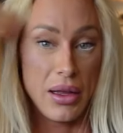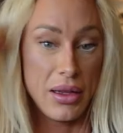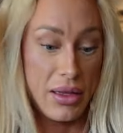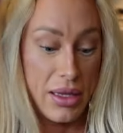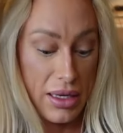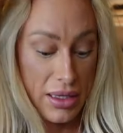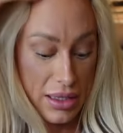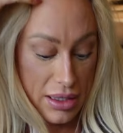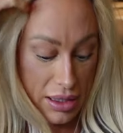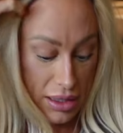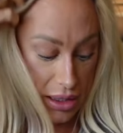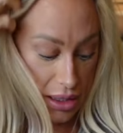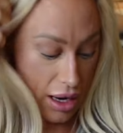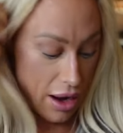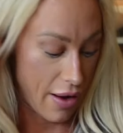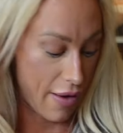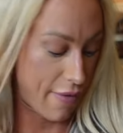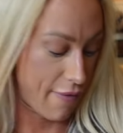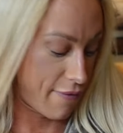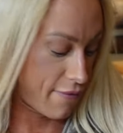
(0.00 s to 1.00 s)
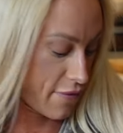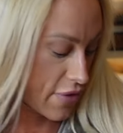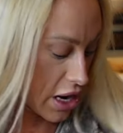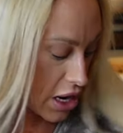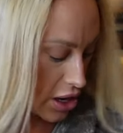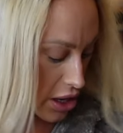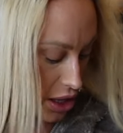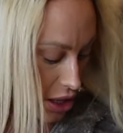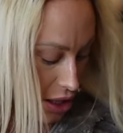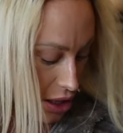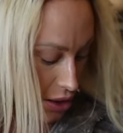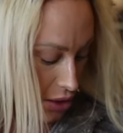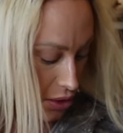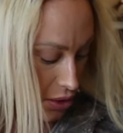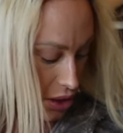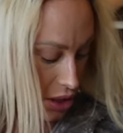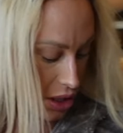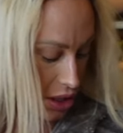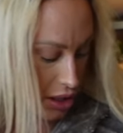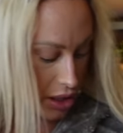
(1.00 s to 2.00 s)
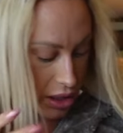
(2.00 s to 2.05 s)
This is very cute.